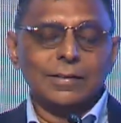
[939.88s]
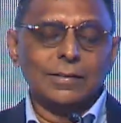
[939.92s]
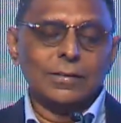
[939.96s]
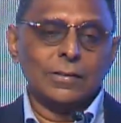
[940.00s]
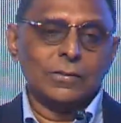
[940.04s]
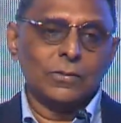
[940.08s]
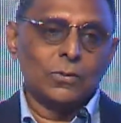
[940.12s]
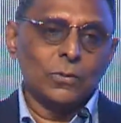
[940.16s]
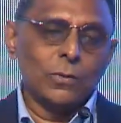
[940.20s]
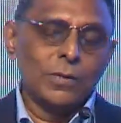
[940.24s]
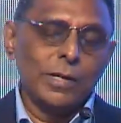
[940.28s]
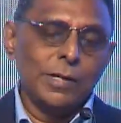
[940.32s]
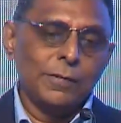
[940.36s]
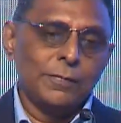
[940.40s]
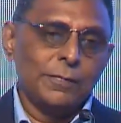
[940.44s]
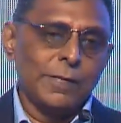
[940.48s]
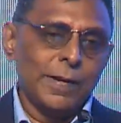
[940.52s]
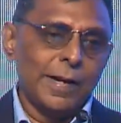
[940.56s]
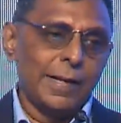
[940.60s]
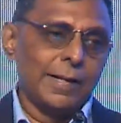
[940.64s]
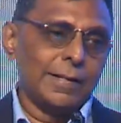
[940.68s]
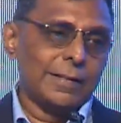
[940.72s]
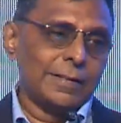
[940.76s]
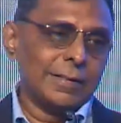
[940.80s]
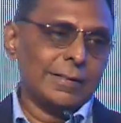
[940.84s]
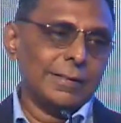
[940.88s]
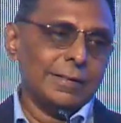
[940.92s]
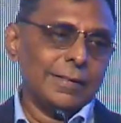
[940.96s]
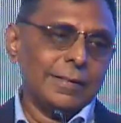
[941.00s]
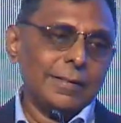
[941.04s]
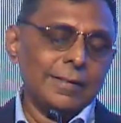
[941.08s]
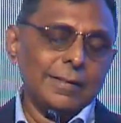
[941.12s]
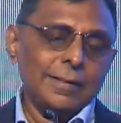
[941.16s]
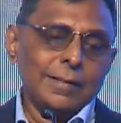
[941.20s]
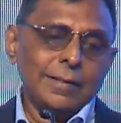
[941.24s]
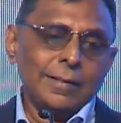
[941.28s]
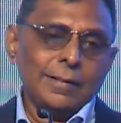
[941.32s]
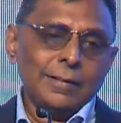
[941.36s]
truly felt
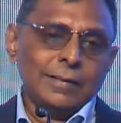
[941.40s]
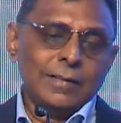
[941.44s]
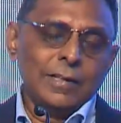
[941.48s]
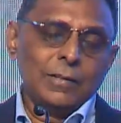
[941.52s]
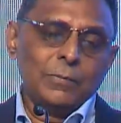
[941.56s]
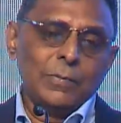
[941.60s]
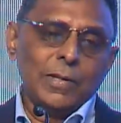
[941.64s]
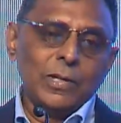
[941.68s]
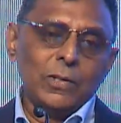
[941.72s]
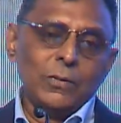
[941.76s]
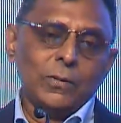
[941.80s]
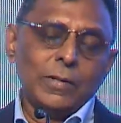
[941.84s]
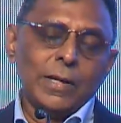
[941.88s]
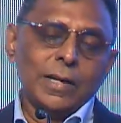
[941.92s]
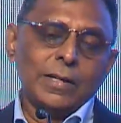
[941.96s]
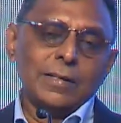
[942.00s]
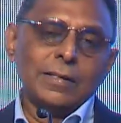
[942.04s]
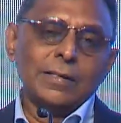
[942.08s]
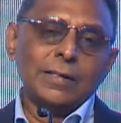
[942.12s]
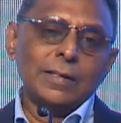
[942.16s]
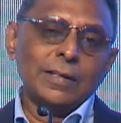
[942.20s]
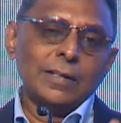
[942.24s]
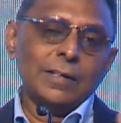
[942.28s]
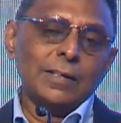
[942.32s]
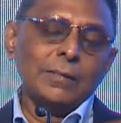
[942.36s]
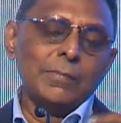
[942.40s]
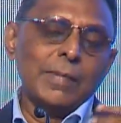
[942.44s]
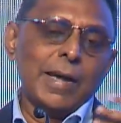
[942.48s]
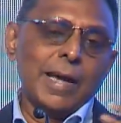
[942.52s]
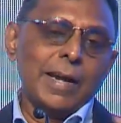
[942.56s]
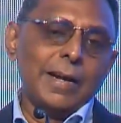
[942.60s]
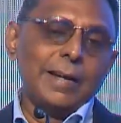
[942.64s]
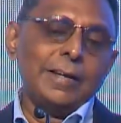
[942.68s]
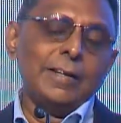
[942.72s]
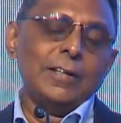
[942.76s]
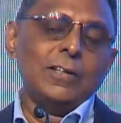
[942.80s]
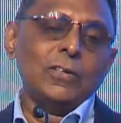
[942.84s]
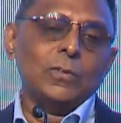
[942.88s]
that when you get a girl
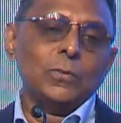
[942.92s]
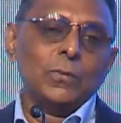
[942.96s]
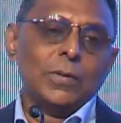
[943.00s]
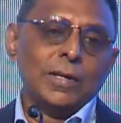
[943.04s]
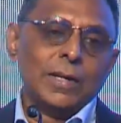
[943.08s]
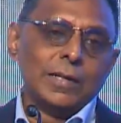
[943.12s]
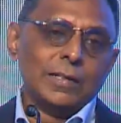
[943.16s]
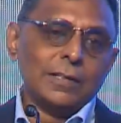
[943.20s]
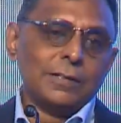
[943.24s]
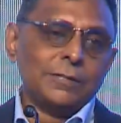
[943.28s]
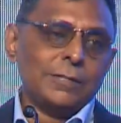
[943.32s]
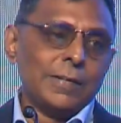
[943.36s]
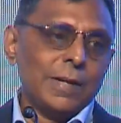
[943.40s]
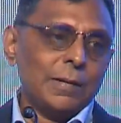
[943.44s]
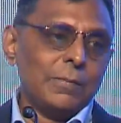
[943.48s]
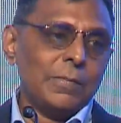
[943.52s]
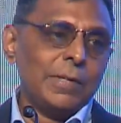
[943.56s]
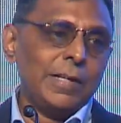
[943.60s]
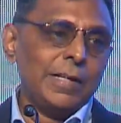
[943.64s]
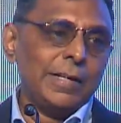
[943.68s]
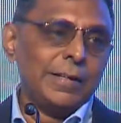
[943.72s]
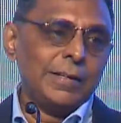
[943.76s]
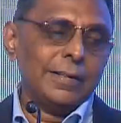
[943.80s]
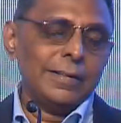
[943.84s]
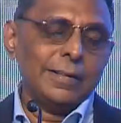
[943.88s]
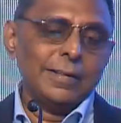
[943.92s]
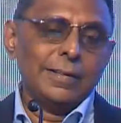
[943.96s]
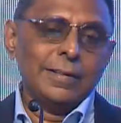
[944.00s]
married into another family,